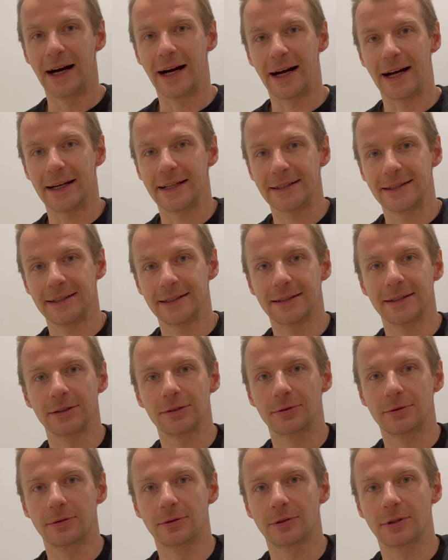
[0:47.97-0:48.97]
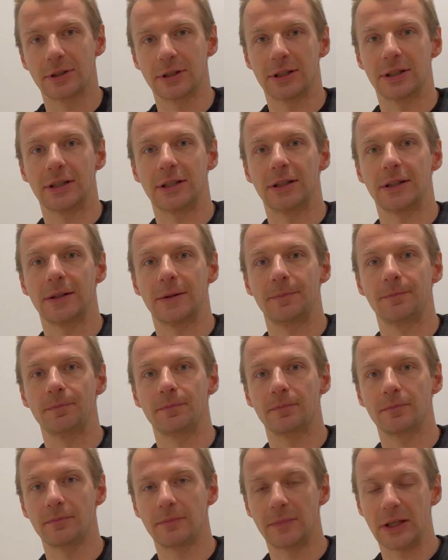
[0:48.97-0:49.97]
I didn't cook
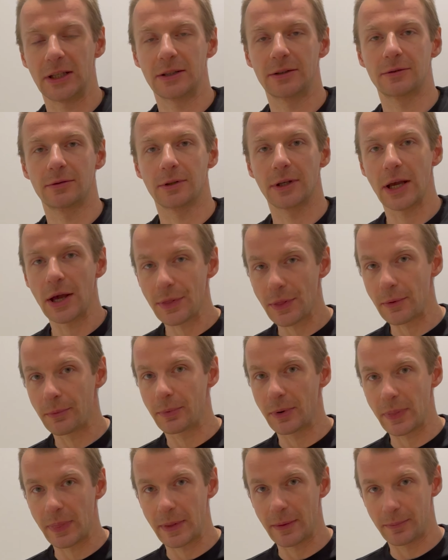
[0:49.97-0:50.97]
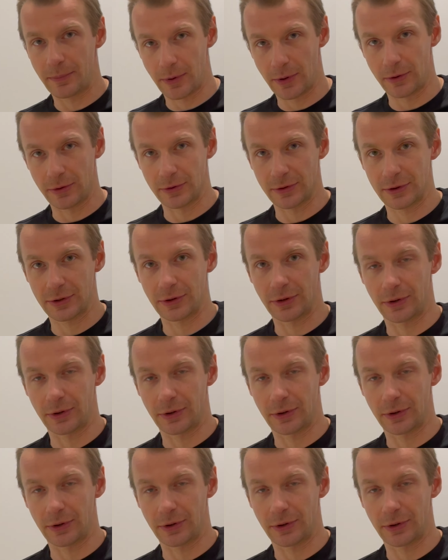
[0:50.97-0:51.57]
meat together with the bones